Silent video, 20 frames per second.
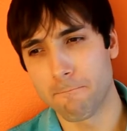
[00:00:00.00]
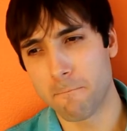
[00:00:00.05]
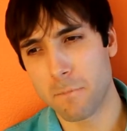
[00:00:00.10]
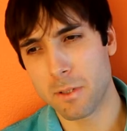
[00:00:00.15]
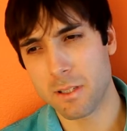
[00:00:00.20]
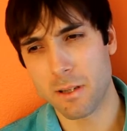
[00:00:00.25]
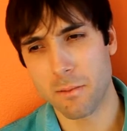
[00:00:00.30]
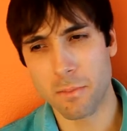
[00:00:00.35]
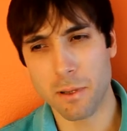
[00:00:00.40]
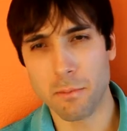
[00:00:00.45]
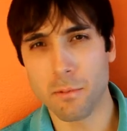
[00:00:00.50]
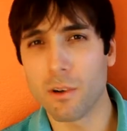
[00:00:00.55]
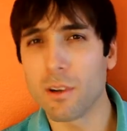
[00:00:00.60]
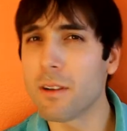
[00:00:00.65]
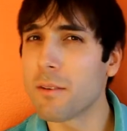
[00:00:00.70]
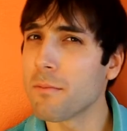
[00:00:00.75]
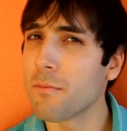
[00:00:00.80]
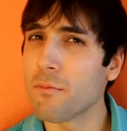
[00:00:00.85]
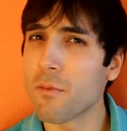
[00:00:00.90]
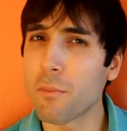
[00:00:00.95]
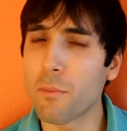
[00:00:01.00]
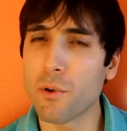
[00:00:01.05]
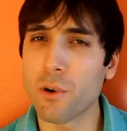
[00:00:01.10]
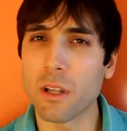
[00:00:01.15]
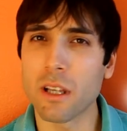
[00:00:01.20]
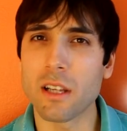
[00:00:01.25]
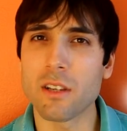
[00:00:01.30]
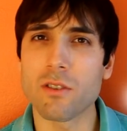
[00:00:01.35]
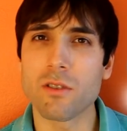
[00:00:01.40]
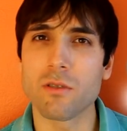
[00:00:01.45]
some people are
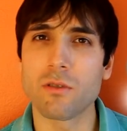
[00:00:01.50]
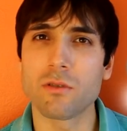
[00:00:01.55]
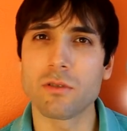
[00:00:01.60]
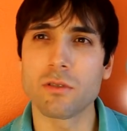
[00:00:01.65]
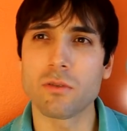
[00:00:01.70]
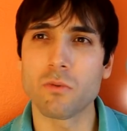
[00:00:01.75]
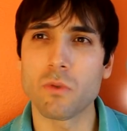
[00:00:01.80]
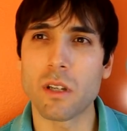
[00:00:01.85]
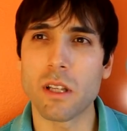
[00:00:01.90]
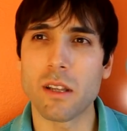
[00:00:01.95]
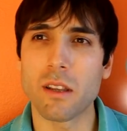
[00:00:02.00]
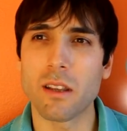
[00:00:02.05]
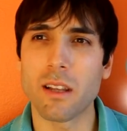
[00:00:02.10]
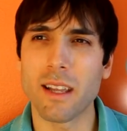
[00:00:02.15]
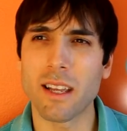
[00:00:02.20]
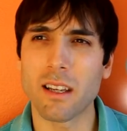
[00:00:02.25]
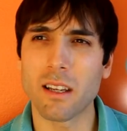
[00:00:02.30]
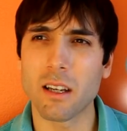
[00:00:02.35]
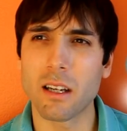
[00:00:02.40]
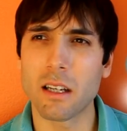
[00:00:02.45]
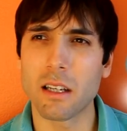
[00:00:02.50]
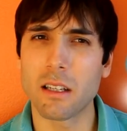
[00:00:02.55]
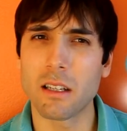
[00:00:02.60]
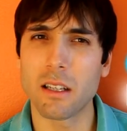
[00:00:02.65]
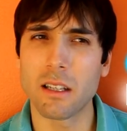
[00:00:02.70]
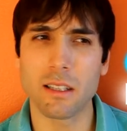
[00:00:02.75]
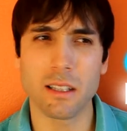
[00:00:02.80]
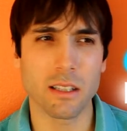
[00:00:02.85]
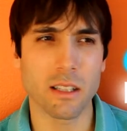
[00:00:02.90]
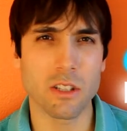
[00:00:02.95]
reporting issues with, like, I
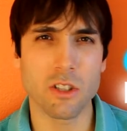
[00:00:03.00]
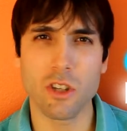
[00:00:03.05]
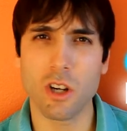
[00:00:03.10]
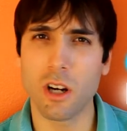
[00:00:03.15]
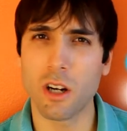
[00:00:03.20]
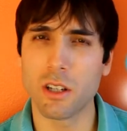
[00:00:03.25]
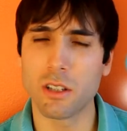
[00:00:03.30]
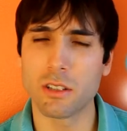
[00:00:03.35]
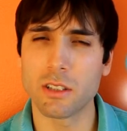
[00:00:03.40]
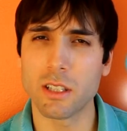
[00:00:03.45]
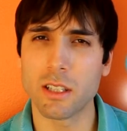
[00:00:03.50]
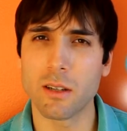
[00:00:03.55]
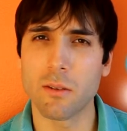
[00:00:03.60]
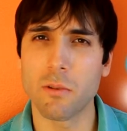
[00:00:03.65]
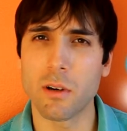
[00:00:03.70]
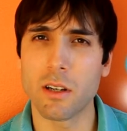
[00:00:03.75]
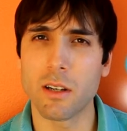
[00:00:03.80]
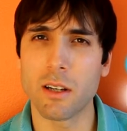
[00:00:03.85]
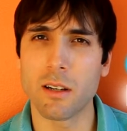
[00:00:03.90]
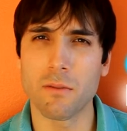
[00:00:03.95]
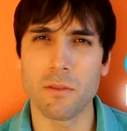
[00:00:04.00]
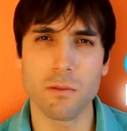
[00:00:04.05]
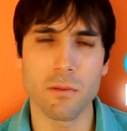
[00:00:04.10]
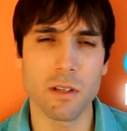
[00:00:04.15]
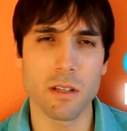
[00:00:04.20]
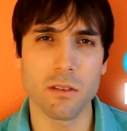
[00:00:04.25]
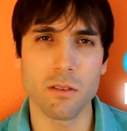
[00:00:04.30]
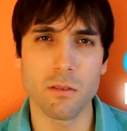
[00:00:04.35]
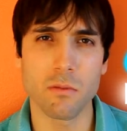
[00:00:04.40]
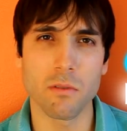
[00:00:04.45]
think the charging and whatnot if you
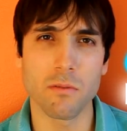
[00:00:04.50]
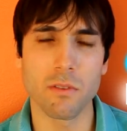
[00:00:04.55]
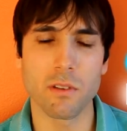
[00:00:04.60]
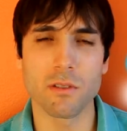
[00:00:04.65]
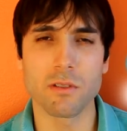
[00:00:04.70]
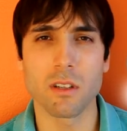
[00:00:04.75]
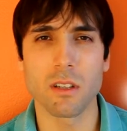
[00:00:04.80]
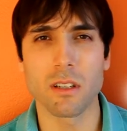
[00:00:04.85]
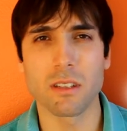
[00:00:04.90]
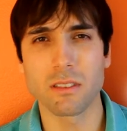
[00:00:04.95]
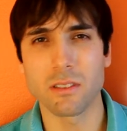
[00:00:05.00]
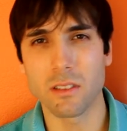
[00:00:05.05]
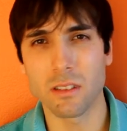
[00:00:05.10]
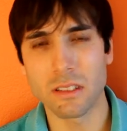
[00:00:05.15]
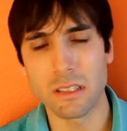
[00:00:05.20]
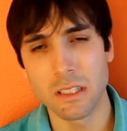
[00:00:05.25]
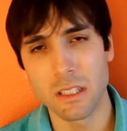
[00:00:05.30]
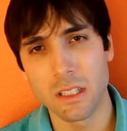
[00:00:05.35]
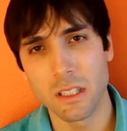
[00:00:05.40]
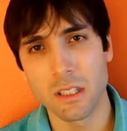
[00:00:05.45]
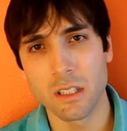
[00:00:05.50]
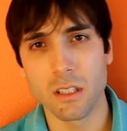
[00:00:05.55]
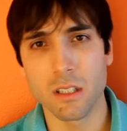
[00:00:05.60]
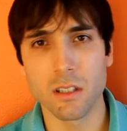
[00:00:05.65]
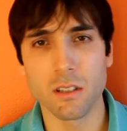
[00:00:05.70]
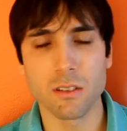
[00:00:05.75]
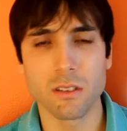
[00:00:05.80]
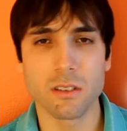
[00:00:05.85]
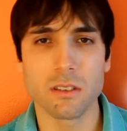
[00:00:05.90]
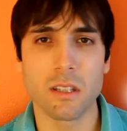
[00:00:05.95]
read through the reviews on it. So
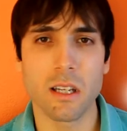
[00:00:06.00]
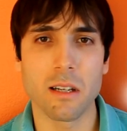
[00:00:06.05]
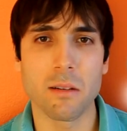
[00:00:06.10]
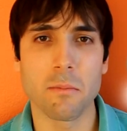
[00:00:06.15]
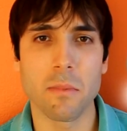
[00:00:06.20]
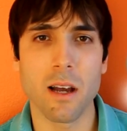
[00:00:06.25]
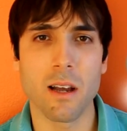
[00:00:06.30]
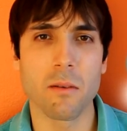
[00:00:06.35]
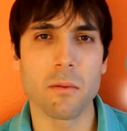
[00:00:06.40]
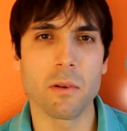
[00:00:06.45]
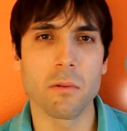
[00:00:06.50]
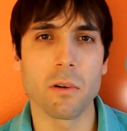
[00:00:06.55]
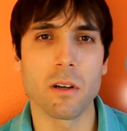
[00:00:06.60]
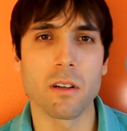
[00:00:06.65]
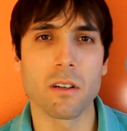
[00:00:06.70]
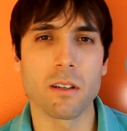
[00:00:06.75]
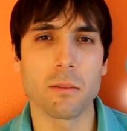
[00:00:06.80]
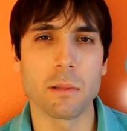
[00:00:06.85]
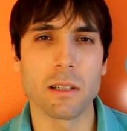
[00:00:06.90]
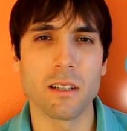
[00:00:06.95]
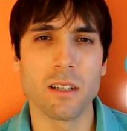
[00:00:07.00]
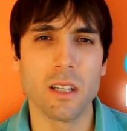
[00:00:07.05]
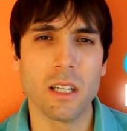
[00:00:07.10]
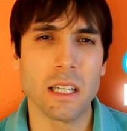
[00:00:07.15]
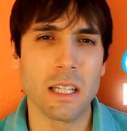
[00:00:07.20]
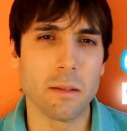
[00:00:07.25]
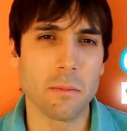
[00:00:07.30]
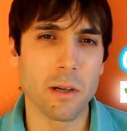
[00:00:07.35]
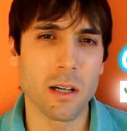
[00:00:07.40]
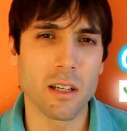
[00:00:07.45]
you know, just kind of buyer beware a little bit.
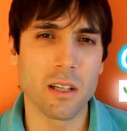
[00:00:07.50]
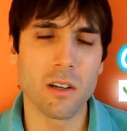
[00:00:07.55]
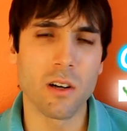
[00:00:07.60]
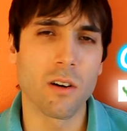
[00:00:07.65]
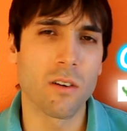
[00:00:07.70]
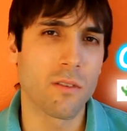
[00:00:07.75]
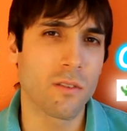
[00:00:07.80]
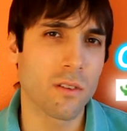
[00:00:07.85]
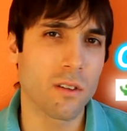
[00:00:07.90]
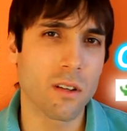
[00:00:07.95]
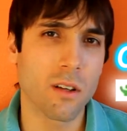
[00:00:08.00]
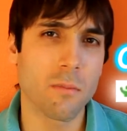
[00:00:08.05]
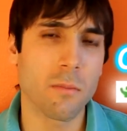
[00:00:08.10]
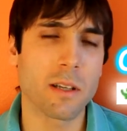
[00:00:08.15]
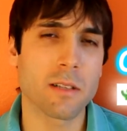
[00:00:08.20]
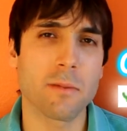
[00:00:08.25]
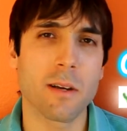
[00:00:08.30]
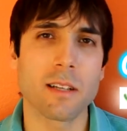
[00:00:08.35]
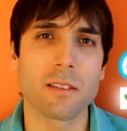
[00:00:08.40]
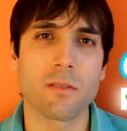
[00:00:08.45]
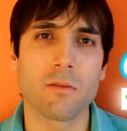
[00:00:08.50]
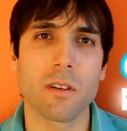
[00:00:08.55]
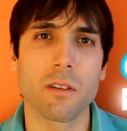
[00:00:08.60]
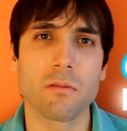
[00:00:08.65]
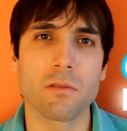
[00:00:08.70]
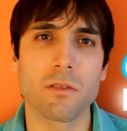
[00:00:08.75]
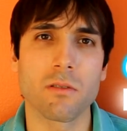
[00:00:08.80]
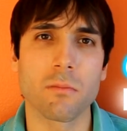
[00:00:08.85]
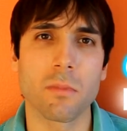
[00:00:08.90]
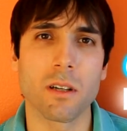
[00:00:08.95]
But you know, Best Buy has a great
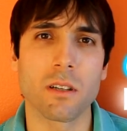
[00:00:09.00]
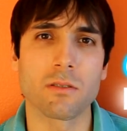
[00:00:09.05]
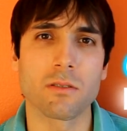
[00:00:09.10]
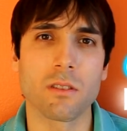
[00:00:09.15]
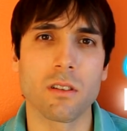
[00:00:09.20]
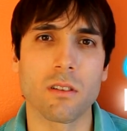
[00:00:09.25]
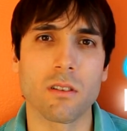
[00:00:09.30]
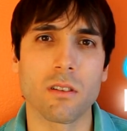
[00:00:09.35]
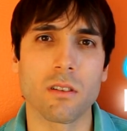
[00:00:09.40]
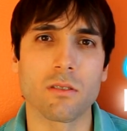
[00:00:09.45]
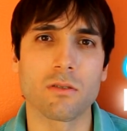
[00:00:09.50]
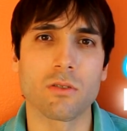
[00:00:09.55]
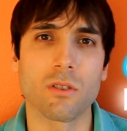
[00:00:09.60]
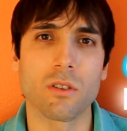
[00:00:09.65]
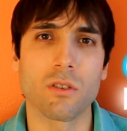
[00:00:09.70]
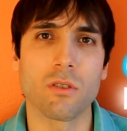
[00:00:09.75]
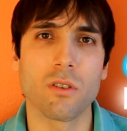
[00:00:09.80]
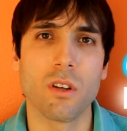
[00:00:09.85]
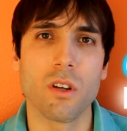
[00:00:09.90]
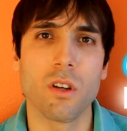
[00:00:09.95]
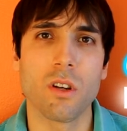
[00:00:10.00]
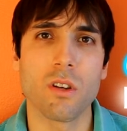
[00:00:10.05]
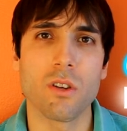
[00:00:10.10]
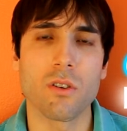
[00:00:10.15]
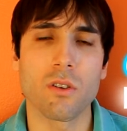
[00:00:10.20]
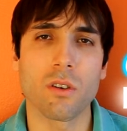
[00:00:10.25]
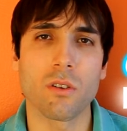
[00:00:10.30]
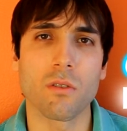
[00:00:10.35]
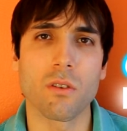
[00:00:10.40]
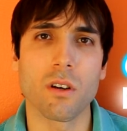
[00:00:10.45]
return policy on. Also,
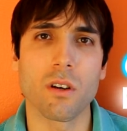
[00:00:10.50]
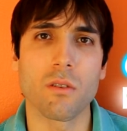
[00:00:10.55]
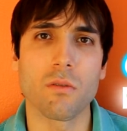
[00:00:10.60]
you can